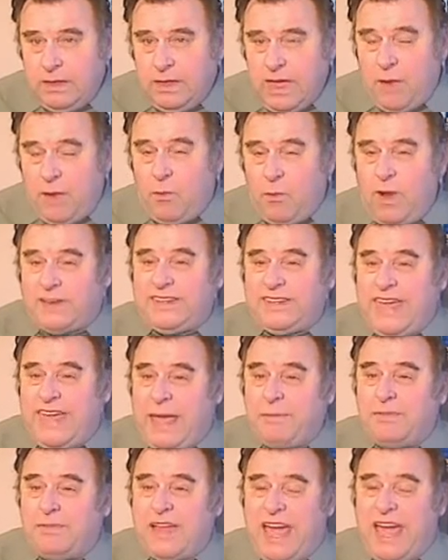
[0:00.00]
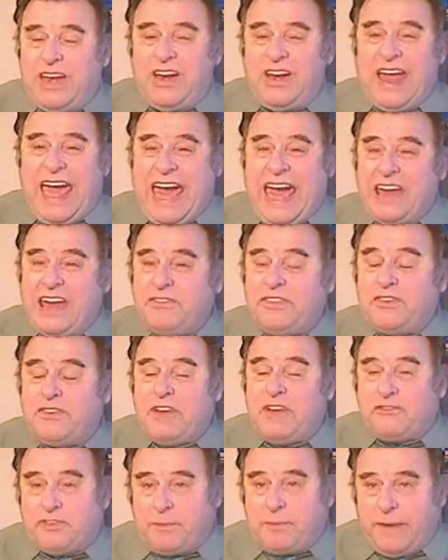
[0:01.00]
And what came later out of the
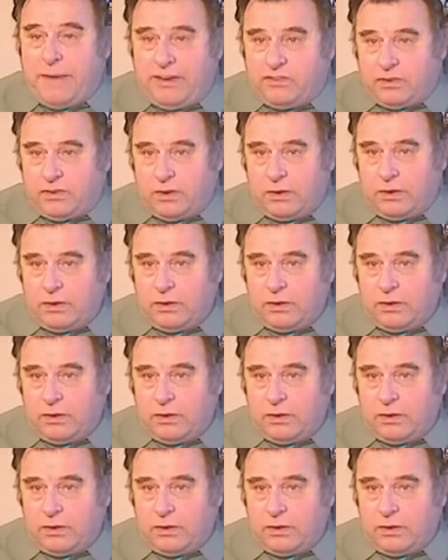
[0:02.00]
Reformation?